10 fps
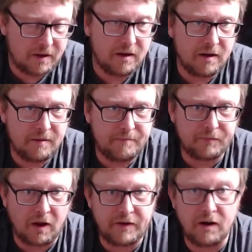
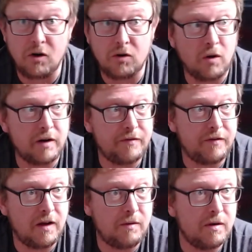I've now got quite a
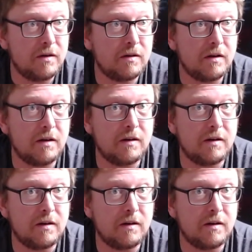few, so